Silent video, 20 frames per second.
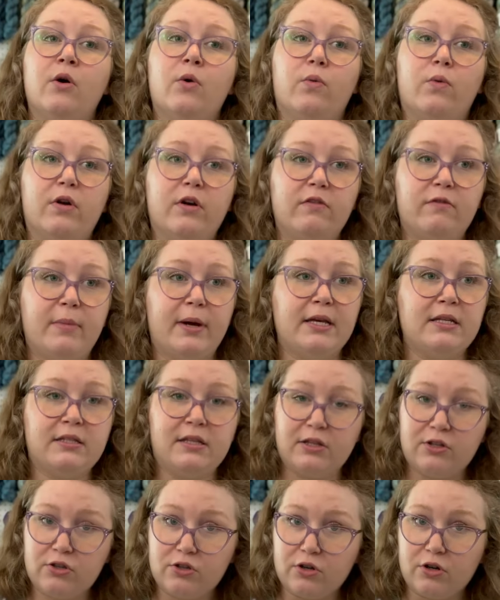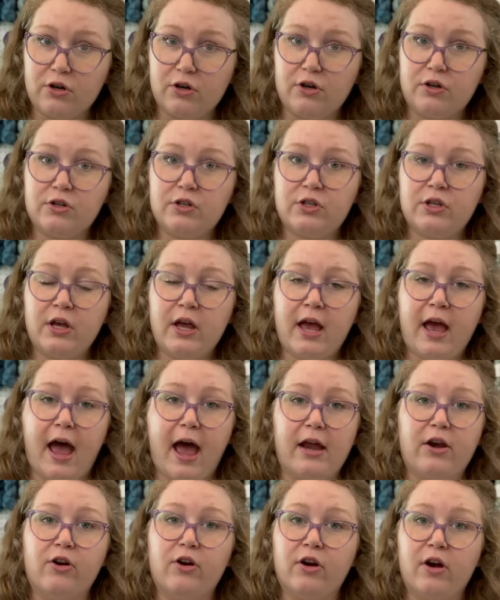One of my sisters
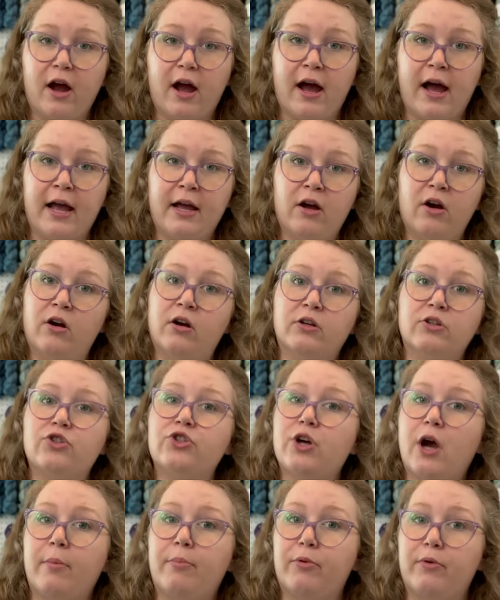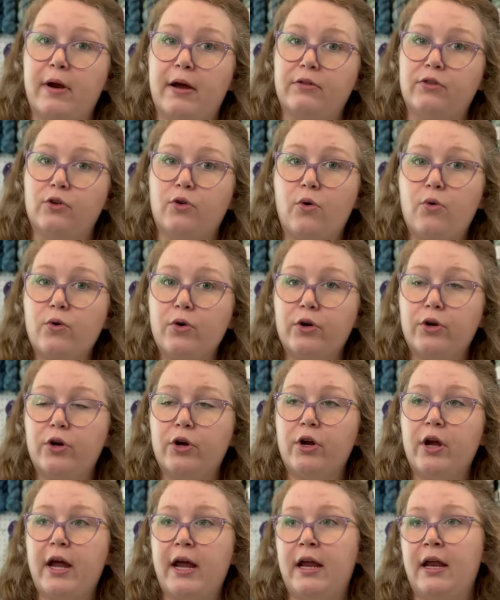had her eye on Shop Around the
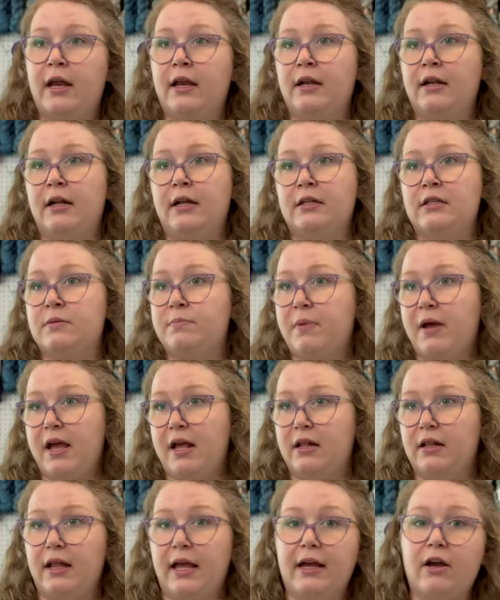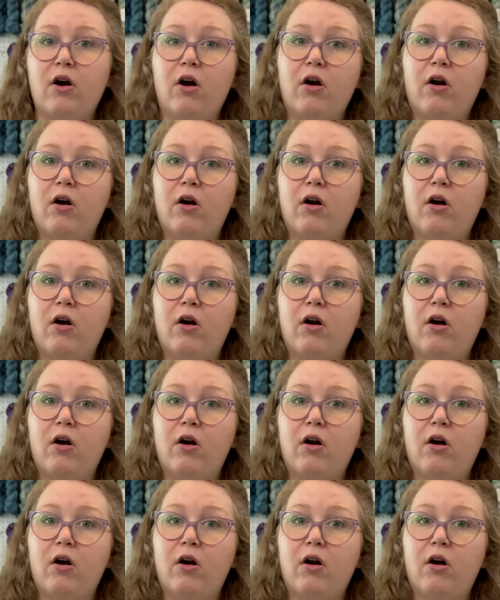Corner and it's been like